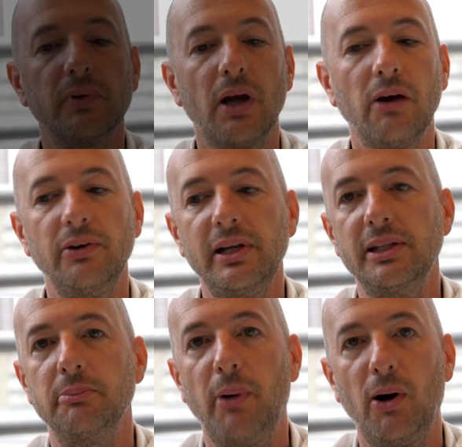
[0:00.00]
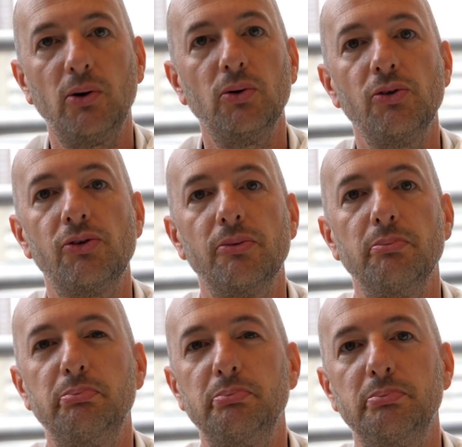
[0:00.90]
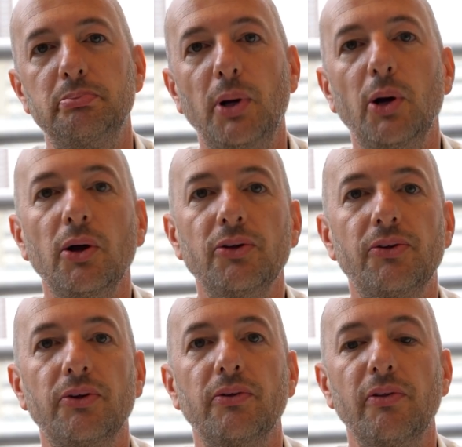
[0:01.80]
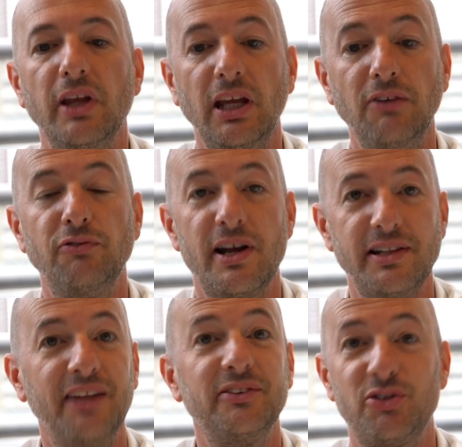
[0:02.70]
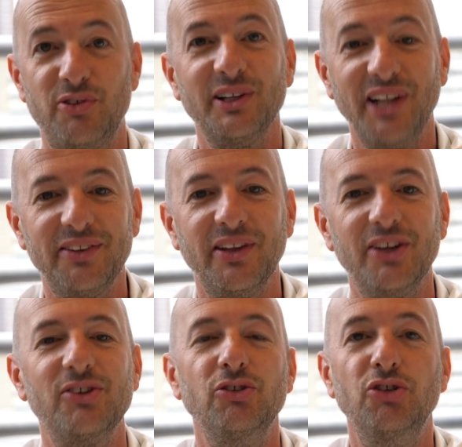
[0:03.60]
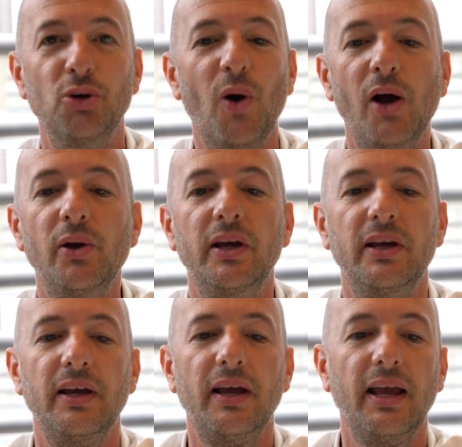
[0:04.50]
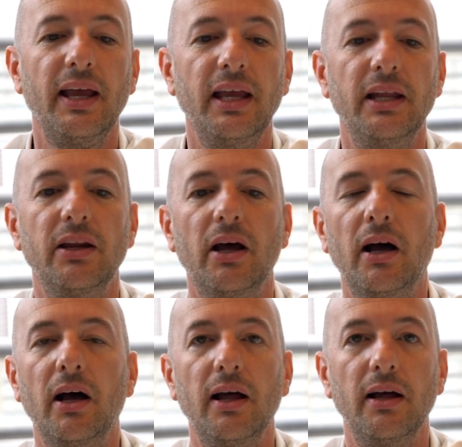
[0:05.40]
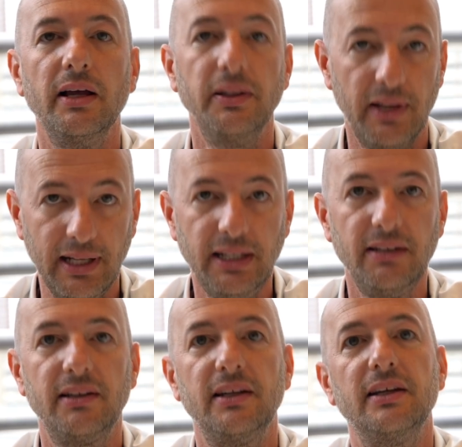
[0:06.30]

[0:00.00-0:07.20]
Currently, the polls put the Fernández duo in the lead,